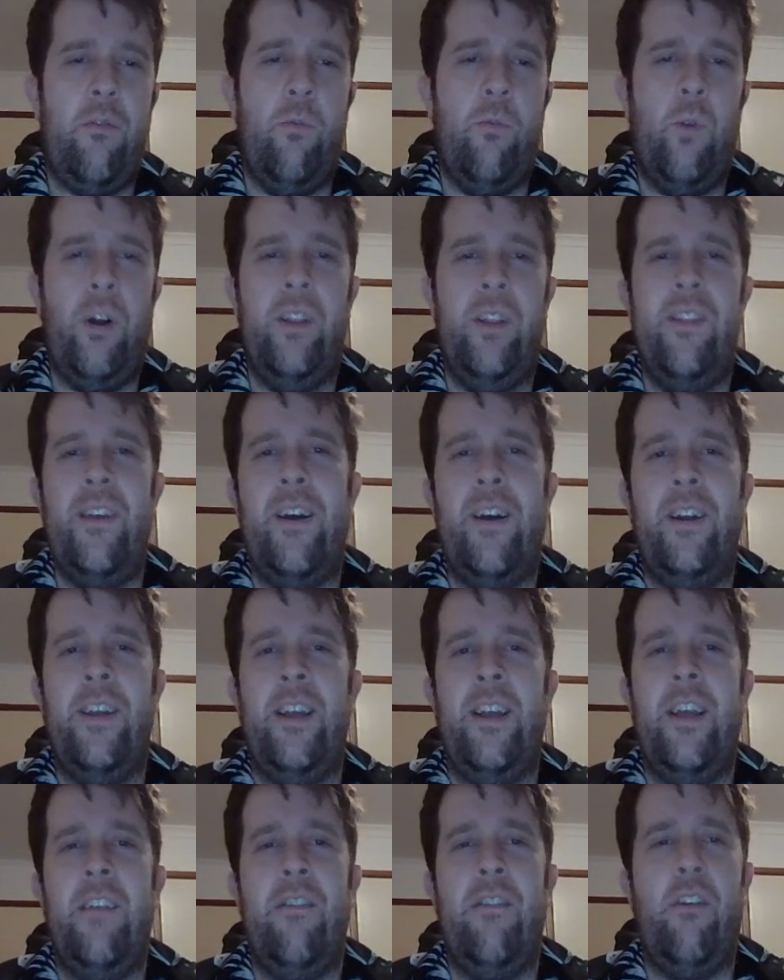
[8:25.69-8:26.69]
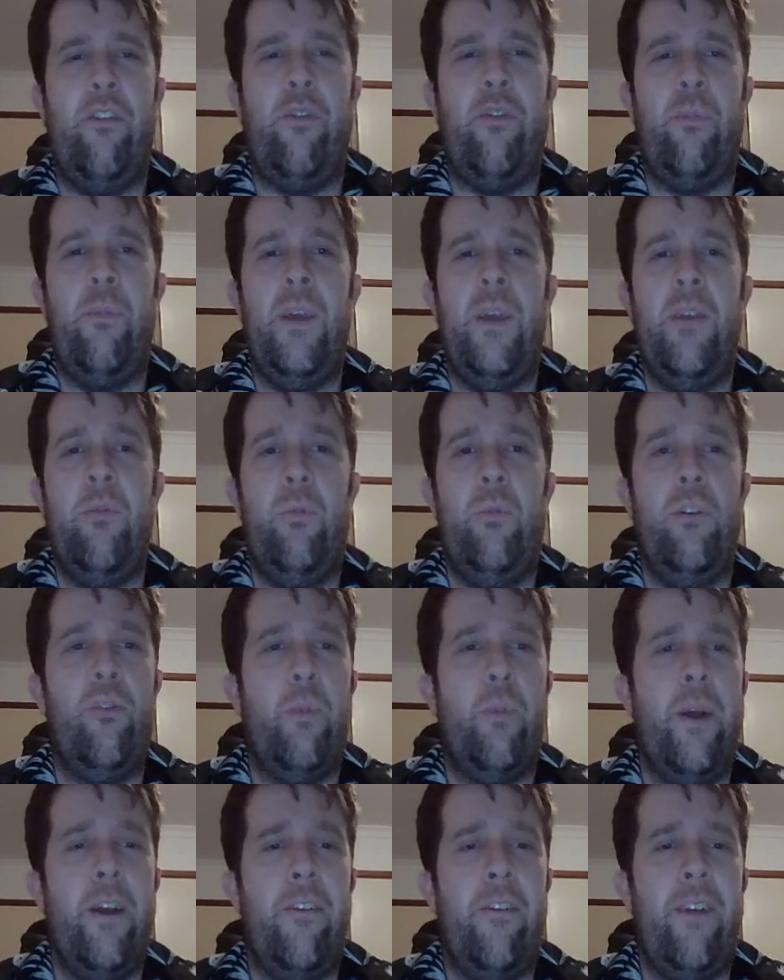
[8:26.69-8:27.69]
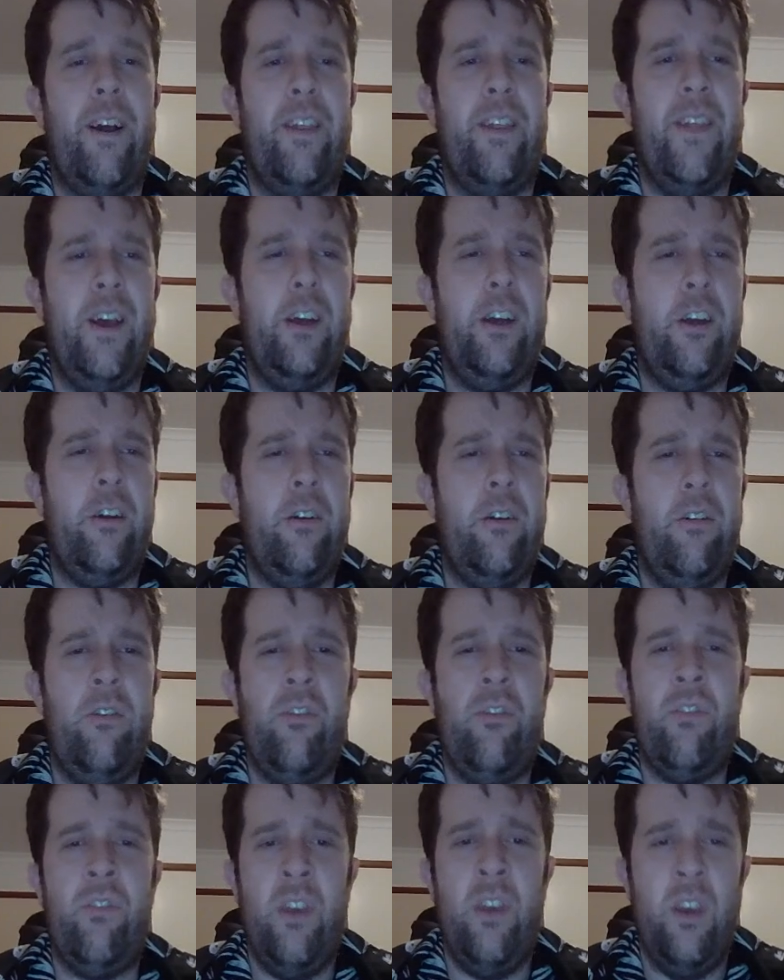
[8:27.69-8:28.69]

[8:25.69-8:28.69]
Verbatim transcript: 1 down here tells me which way around that goes.